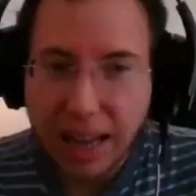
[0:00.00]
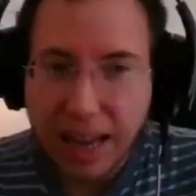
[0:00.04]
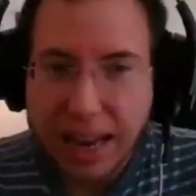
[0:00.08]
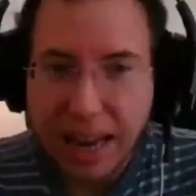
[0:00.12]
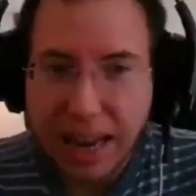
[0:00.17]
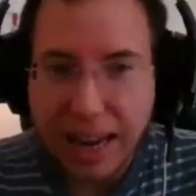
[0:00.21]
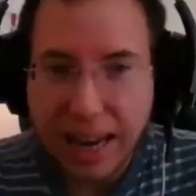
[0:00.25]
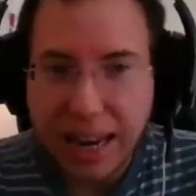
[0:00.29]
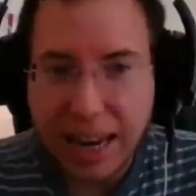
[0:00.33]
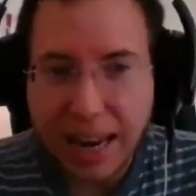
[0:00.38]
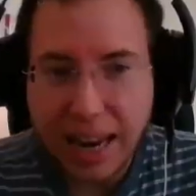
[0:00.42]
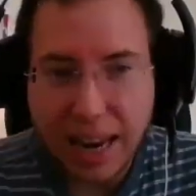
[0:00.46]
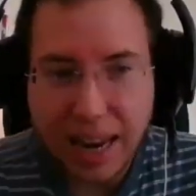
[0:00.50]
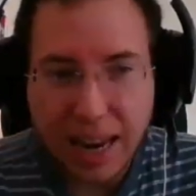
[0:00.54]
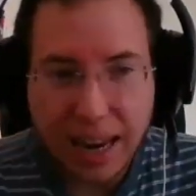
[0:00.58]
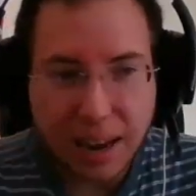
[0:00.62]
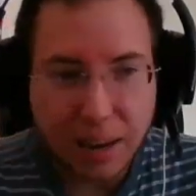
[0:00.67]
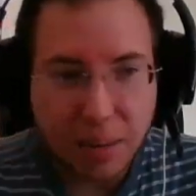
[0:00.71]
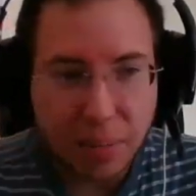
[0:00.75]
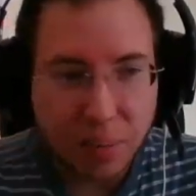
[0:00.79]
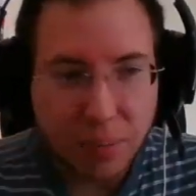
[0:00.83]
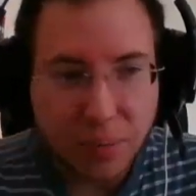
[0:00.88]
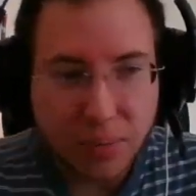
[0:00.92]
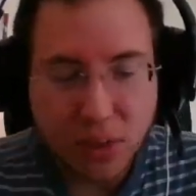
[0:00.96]
I
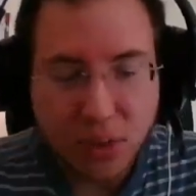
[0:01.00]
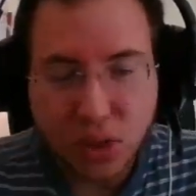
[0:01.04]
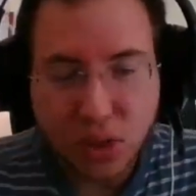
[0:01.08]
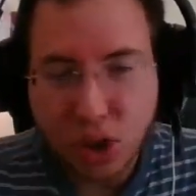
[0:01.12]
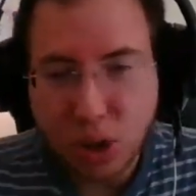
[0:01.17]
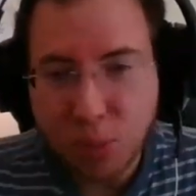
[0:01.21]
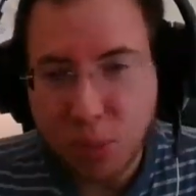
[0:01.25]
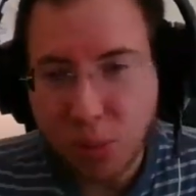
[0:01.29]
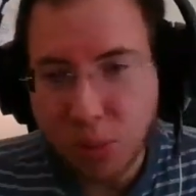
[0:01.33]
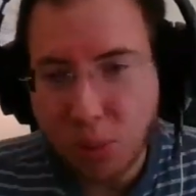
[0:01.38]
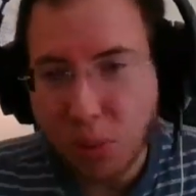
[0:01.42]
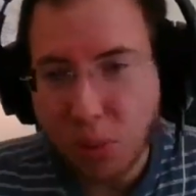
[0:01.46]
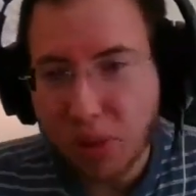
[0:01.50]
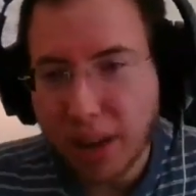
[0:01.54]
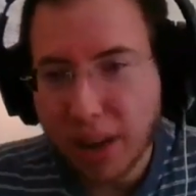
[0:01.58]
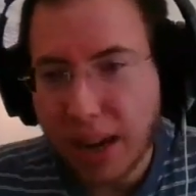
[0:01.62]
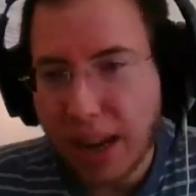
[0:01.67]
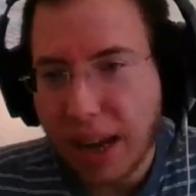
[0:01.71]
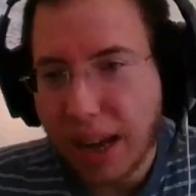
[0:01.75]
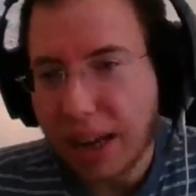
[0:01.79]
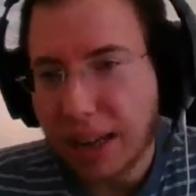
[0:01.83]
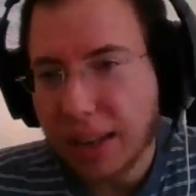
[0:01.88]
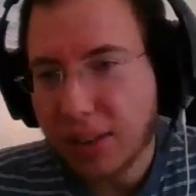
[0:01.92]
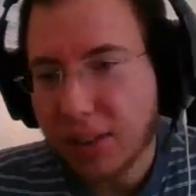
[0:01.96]
am super
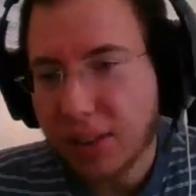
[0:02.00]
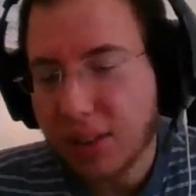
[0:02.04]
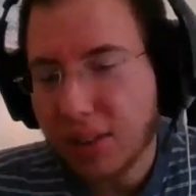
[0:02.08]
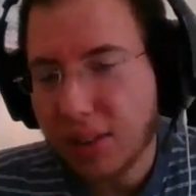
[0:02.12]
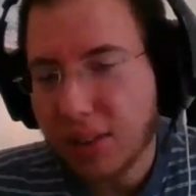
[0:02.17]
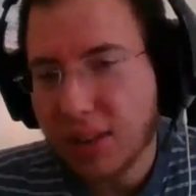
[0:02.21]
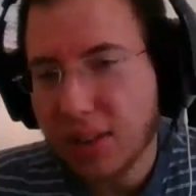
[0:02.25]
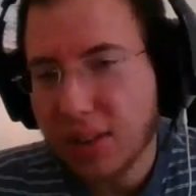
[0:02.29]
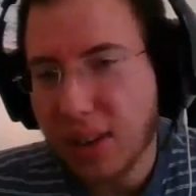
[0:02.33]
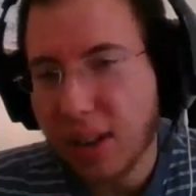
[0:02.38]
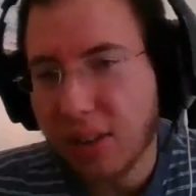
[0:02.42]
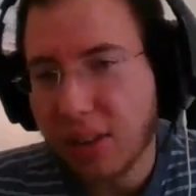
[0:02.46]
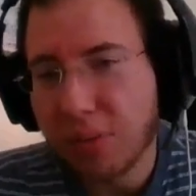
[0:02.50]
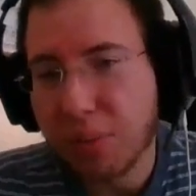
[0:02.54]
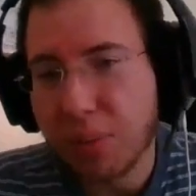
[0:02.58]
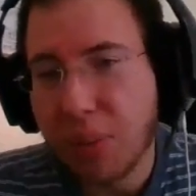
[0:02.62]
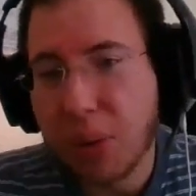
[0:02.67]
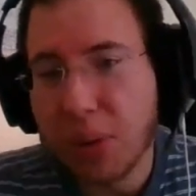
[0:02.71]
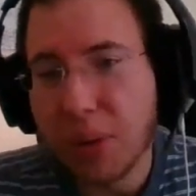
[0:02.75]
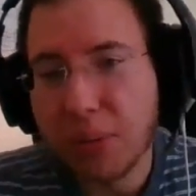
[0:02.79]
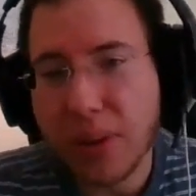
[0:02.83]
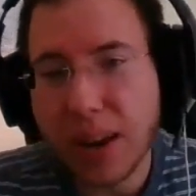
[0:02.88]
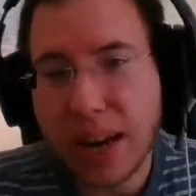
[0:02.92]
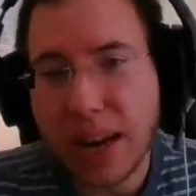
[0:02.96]
organized,
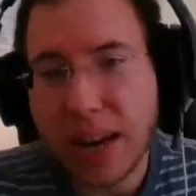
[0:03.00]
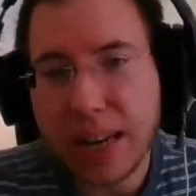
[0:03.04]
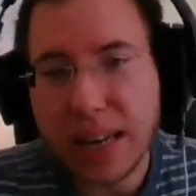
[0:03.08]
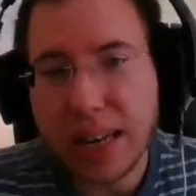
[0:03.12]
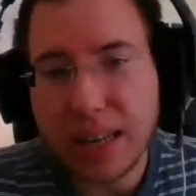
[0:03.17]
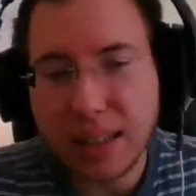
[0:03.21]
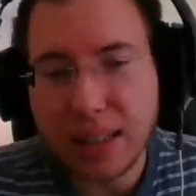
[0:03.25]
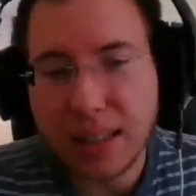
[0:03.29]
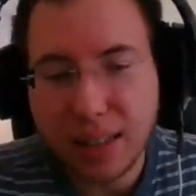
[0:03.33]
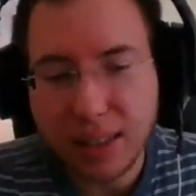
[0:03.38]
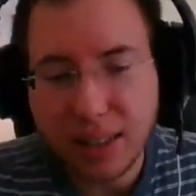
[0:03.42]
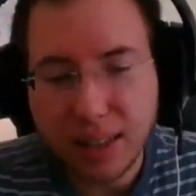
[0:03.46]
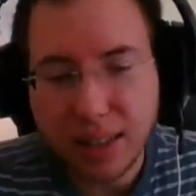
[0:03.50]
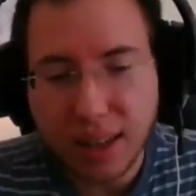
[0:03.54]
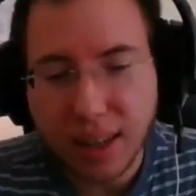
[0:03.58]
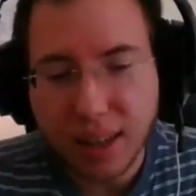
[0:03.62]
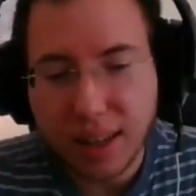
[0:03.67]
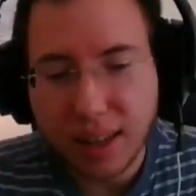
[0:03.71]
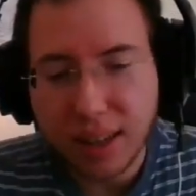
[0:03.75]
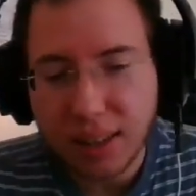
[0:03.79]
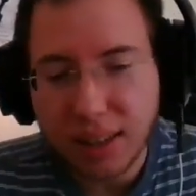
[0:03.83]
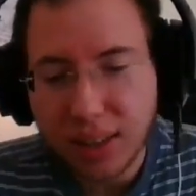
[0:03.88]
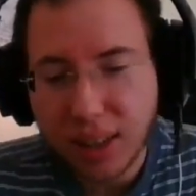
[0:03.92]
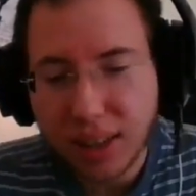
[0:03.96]
self-motivated,
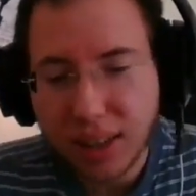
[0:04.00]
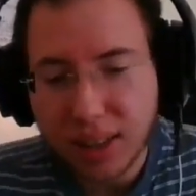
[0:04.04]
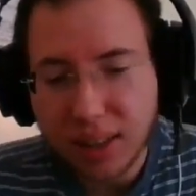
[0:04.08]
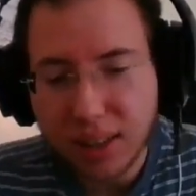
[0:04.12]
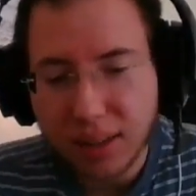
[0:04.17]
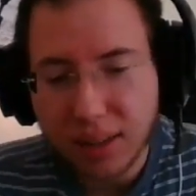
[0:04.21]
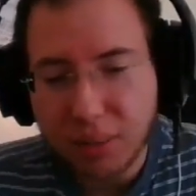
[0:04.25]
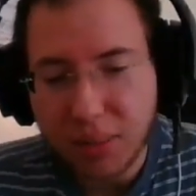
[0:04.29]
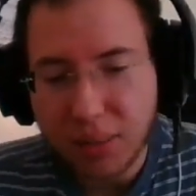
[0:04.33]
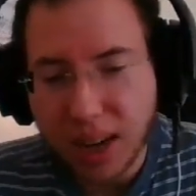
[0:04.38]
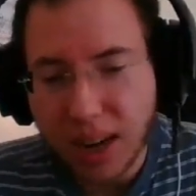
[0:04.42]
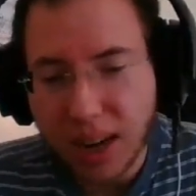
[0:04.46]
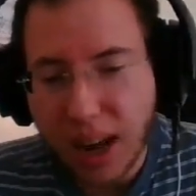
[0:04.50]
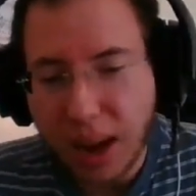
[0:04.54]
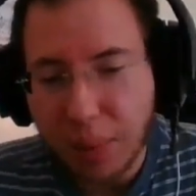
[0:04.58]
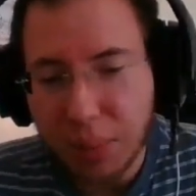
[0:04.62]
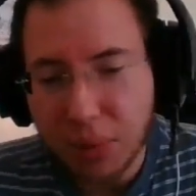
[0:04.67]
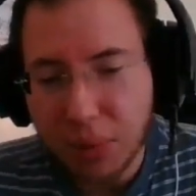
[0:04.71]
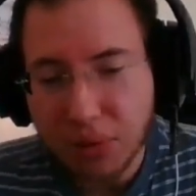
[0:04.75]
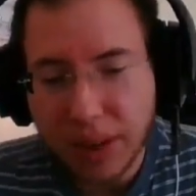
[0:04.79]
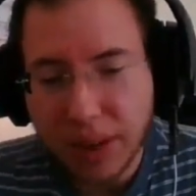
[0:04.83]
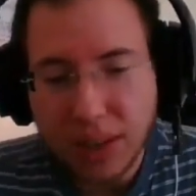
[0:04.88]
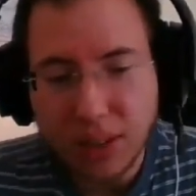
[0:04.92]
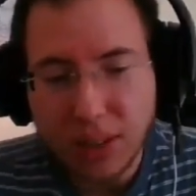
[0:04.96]
systems and
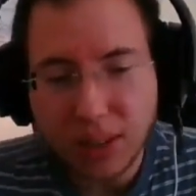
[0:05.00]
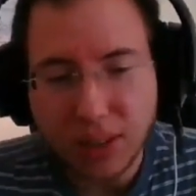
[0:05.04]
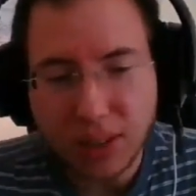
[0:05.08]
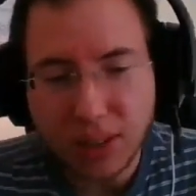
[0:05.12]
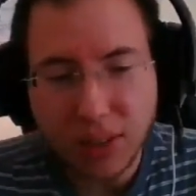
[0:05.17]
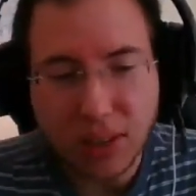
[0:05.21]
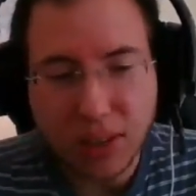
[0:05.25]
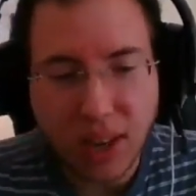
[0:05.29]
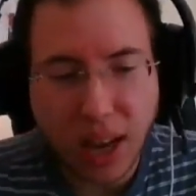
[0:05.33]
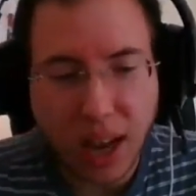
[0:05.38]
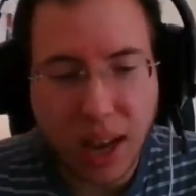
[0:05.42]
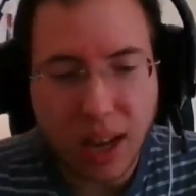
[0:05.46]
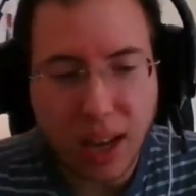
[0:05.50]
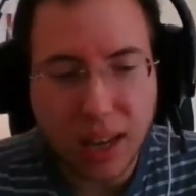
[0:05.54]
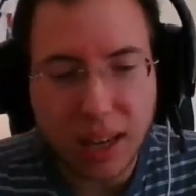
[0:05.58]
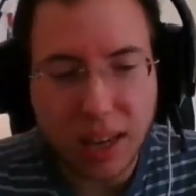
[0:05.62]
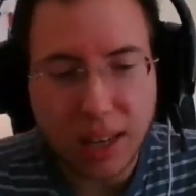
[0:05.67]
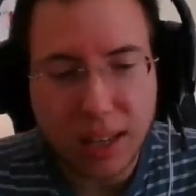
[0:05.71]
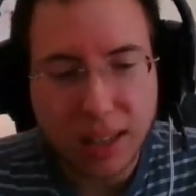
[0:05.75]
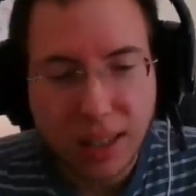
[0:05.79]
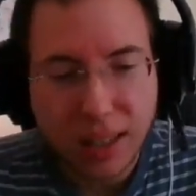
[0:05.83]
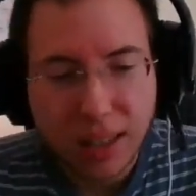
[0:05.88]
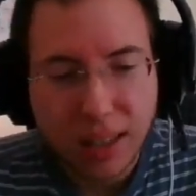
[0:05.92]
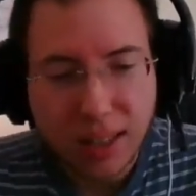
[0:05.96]
operations
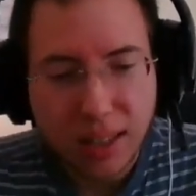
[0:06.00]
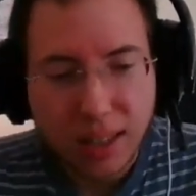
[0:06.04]
side,